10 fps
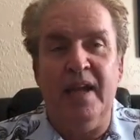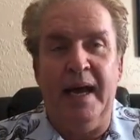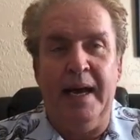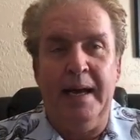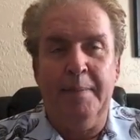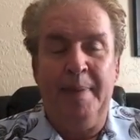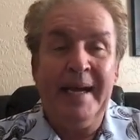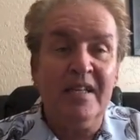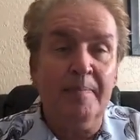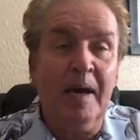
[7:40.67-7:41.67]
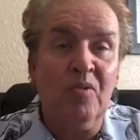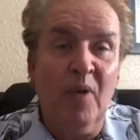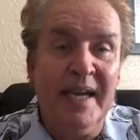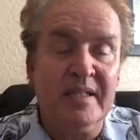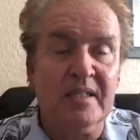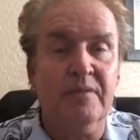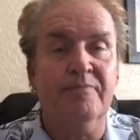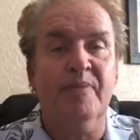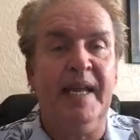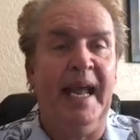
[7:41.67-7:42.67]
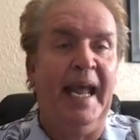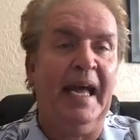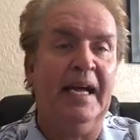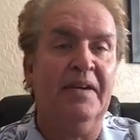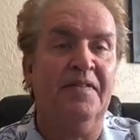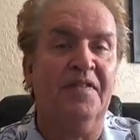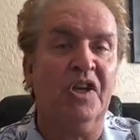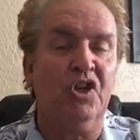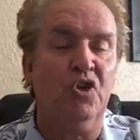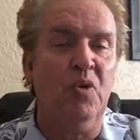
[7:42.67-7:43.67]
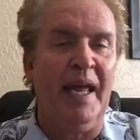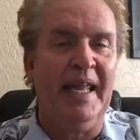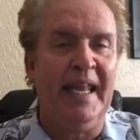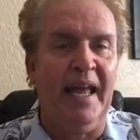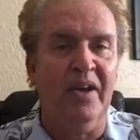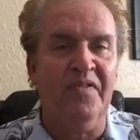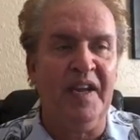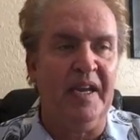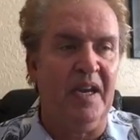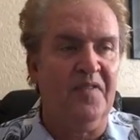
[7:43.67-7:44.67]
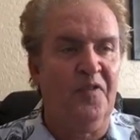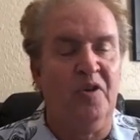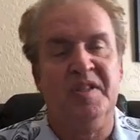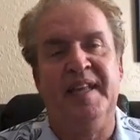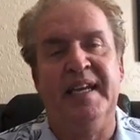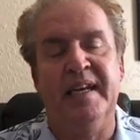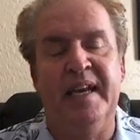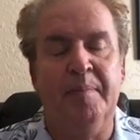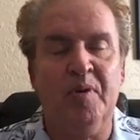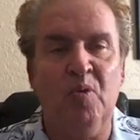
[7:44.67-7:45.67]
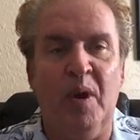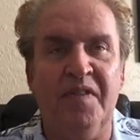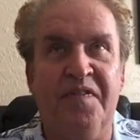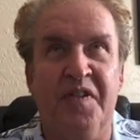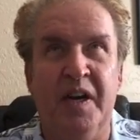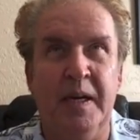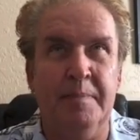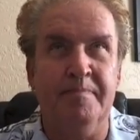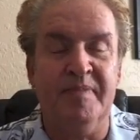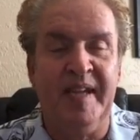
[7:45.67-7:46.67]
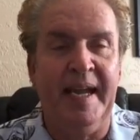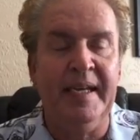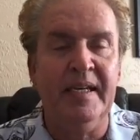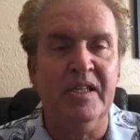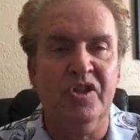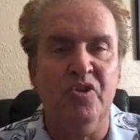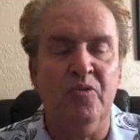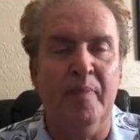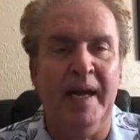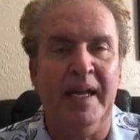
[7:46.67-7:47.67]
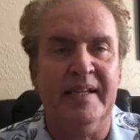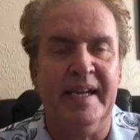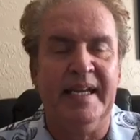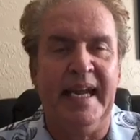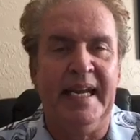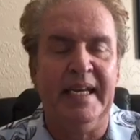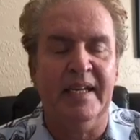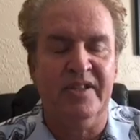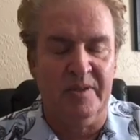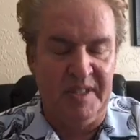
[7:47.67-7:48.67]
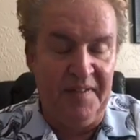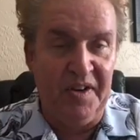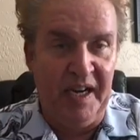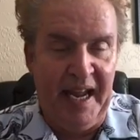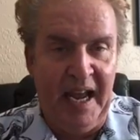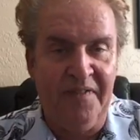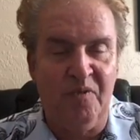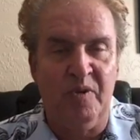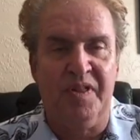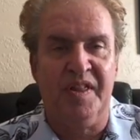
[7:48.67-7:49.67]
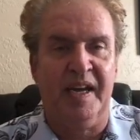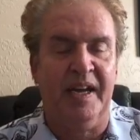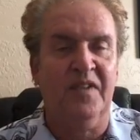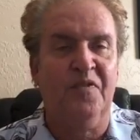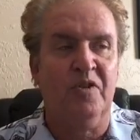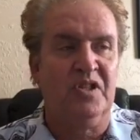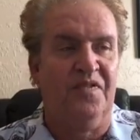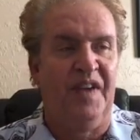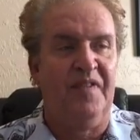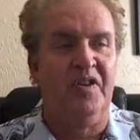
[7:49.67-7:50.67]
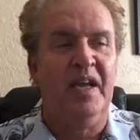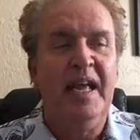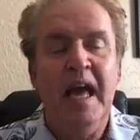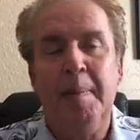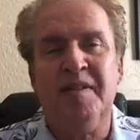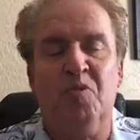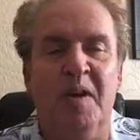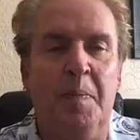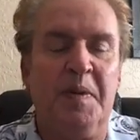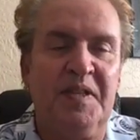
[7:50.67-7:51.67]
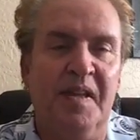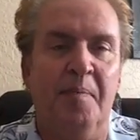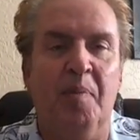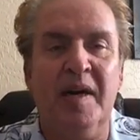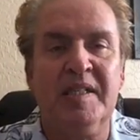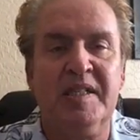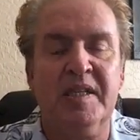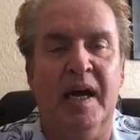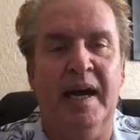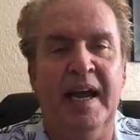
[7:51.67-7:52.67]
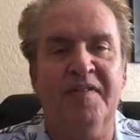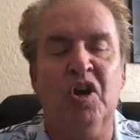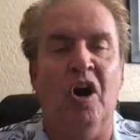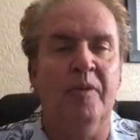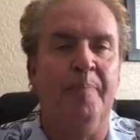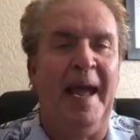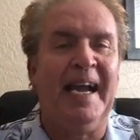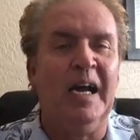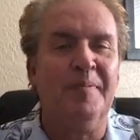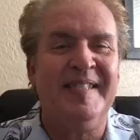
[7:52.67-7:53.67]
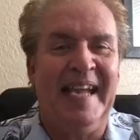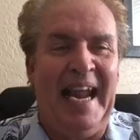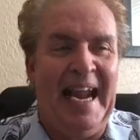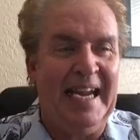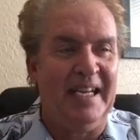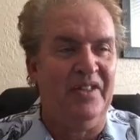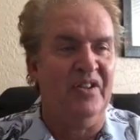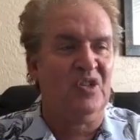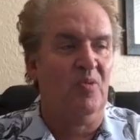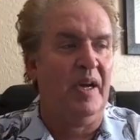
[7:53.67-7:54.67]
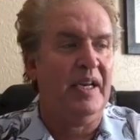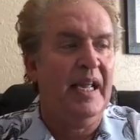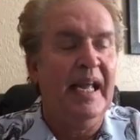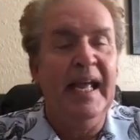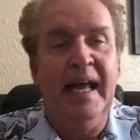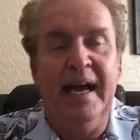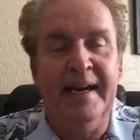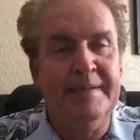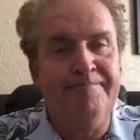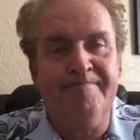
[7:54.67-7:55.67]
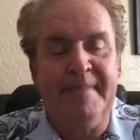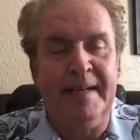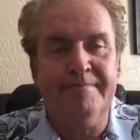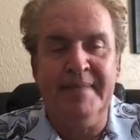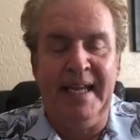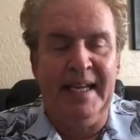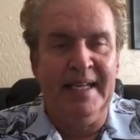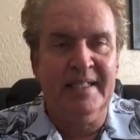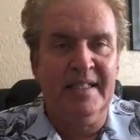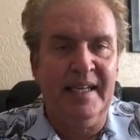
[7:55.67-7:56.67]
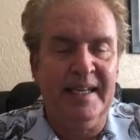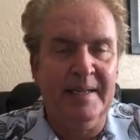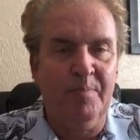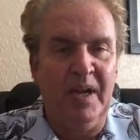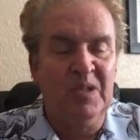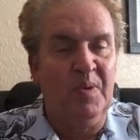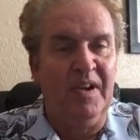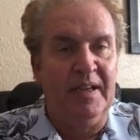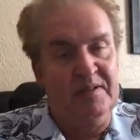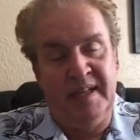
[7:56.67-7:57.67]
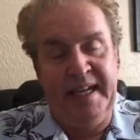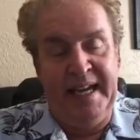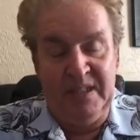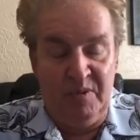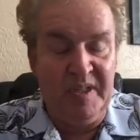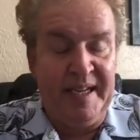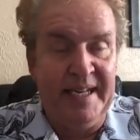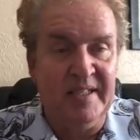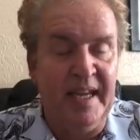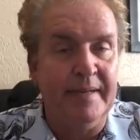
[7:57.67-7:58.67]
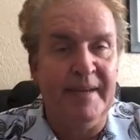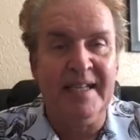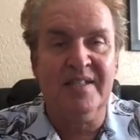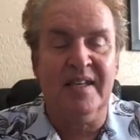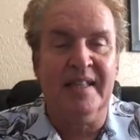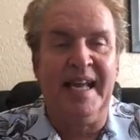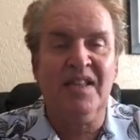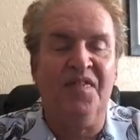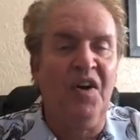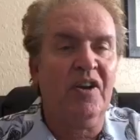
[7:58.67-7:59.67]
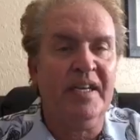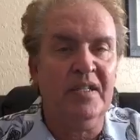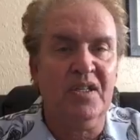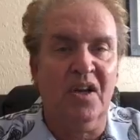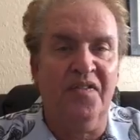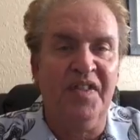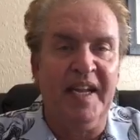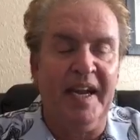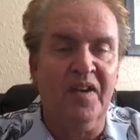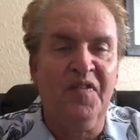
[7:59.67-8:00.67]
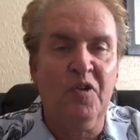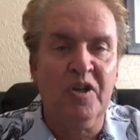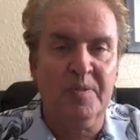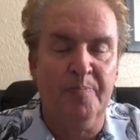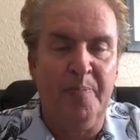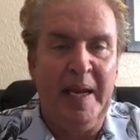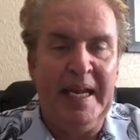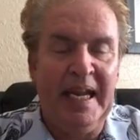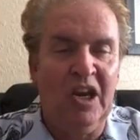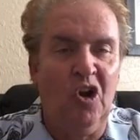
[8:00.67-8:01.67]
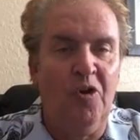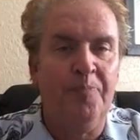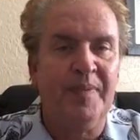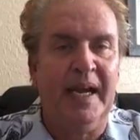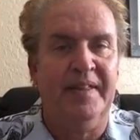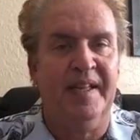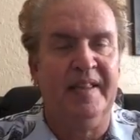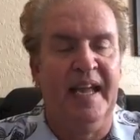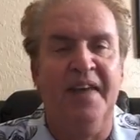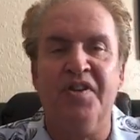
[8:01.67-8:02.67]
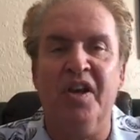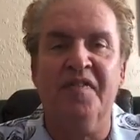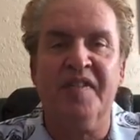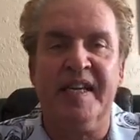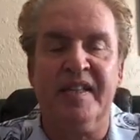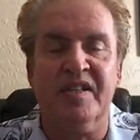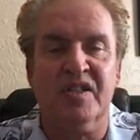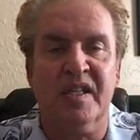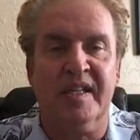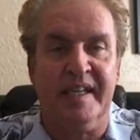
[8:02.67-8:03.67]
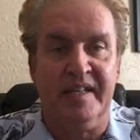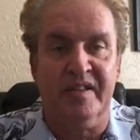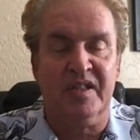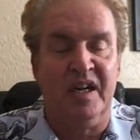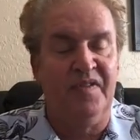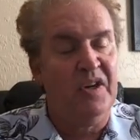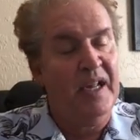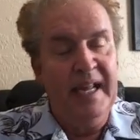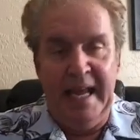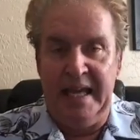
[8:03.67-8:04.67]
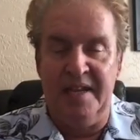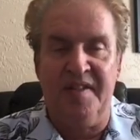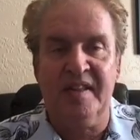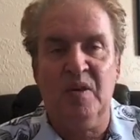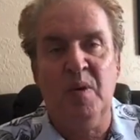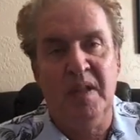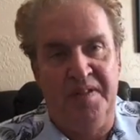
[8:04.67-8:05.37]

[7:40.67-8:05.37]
Uh, back to the Mountain West, we have UNLV and Air Force. That number went from 10 to to eight uh, to seven and a half, with uh, Air Force the favorite. About 20% of the books uh, have gone back up to eight, and this one, um, as uh, as as the as was the case then. I like the Falcons of the Air Force being at home. I think they have enough to get this to get this covered, and I think they will.